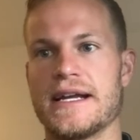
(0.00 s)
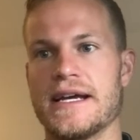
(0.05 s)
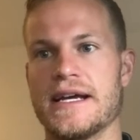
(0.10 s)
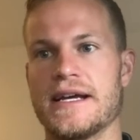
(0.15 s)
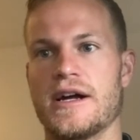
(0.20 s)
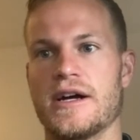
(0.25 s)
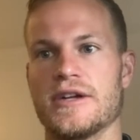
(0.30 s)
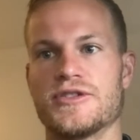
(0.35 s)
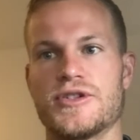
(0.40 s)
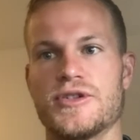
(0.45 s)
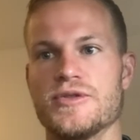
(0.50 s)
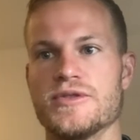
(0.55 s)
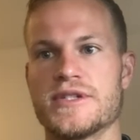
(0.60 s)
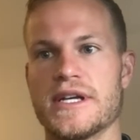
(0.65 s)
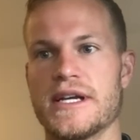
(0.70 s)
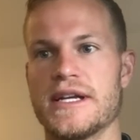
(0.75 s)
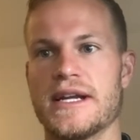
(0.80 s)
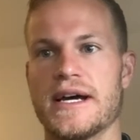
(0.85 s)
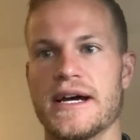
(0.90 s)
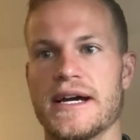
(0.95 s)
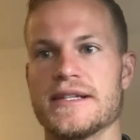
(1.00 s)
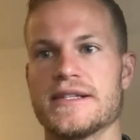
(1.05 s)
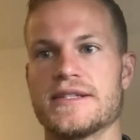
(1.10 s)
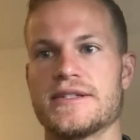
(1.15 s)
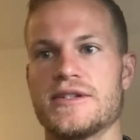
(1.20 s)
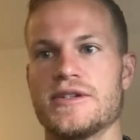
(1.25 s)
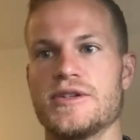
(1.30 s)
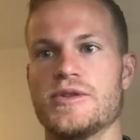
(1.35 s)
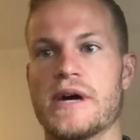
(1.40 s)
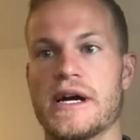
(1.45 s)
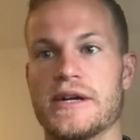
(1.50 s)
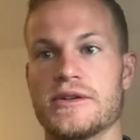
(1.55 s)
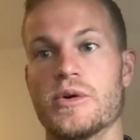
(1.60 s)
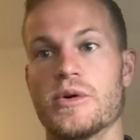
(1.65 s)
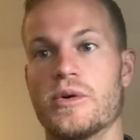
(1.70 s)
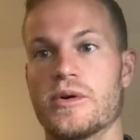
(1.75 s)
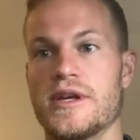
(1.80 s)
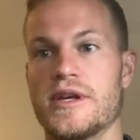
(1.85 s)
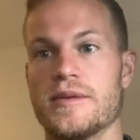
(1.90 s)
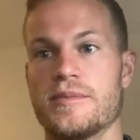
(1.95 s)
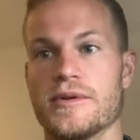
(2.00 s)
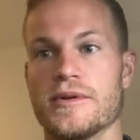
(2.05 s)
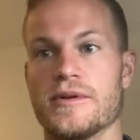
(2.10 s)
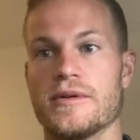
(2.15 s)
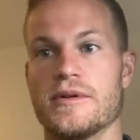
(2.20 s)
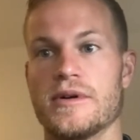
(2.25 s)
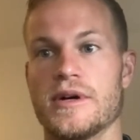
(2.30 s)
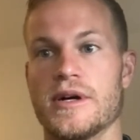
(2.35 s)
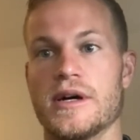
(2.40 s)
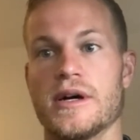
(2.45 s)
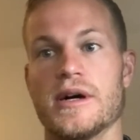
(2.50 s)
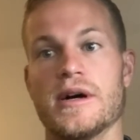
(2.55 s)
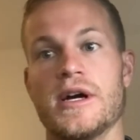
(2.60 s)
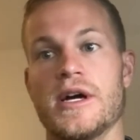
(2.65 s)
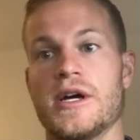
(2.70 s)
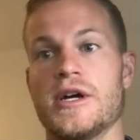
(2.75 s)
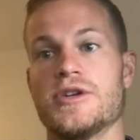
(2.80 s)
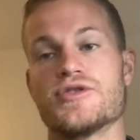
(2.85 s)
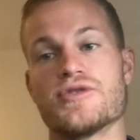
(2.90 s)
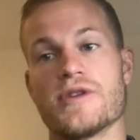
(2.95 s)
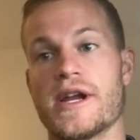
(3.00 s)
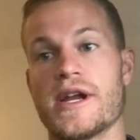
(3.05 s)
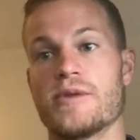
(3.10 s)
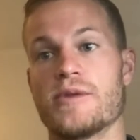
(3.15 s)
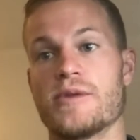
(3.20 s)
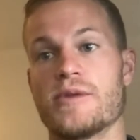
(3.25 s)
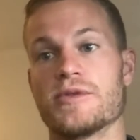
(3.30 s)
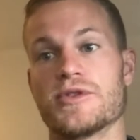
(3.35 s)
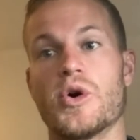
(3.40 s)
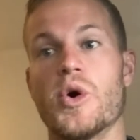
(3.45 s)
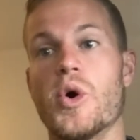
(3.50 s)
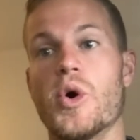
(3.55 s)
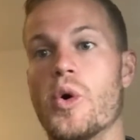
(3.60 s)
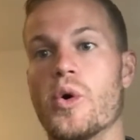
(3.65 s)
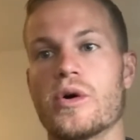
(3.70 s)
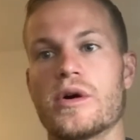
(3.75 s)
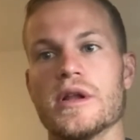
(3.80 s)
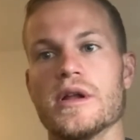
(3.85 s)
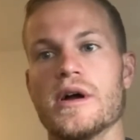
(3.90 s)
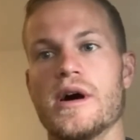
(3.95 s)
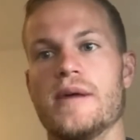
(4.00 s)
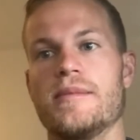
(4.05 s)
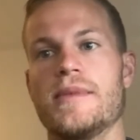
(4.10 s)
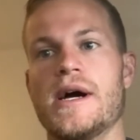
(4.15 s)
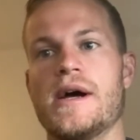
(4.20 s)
And on Tuesday nights, you had goalkeeper training with the whole club.